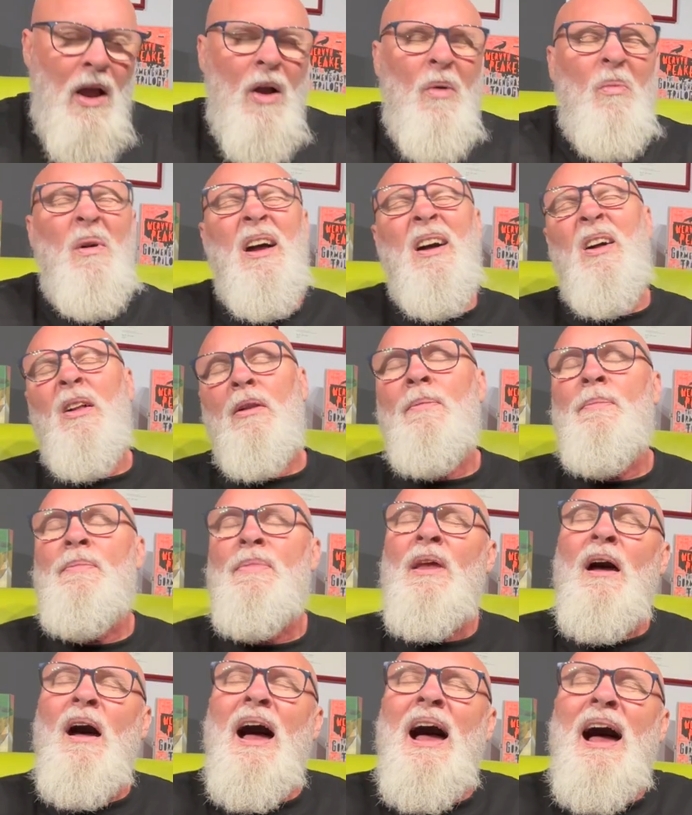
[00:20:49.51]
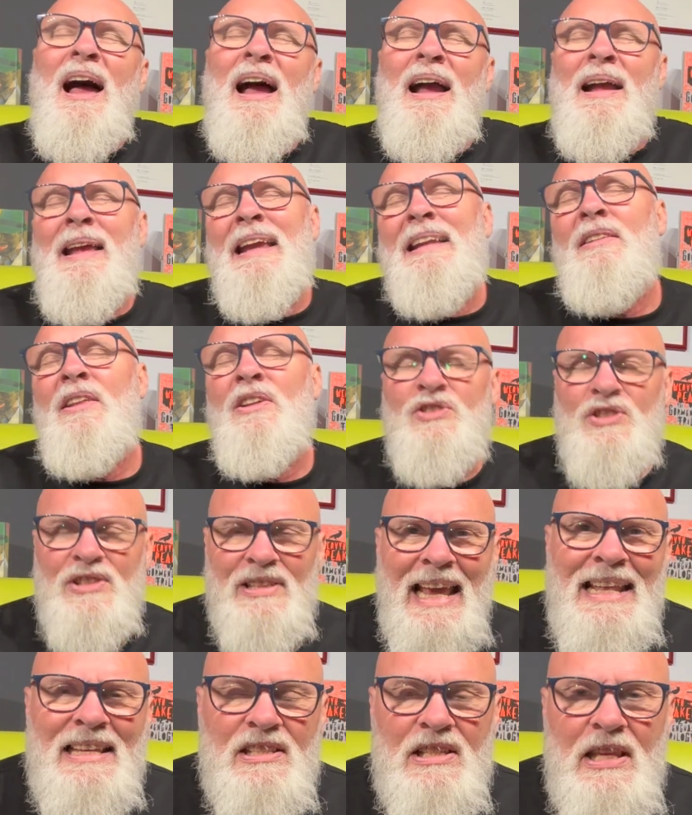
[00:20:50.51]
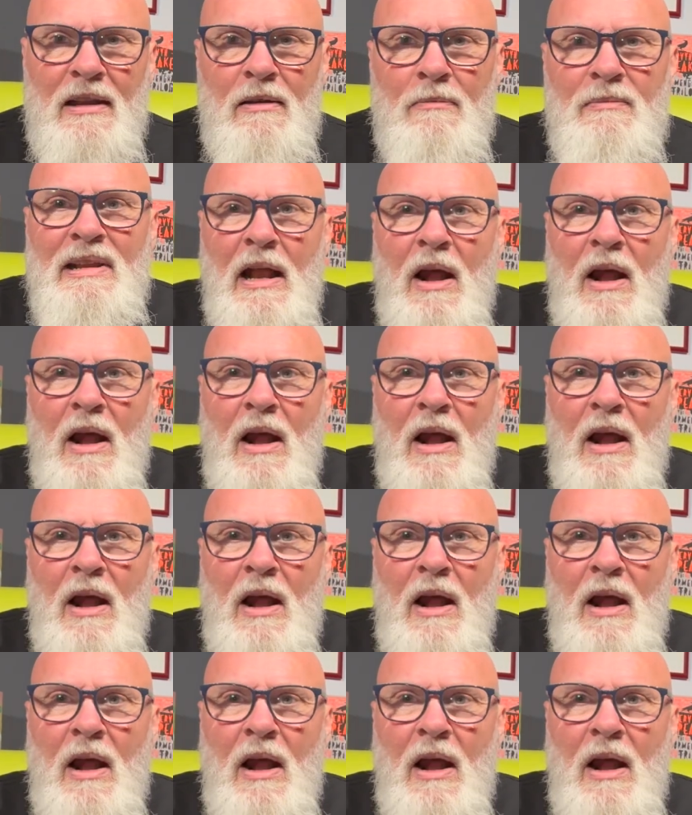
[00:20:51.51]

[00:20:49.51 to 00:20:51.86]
Well, in the sense that,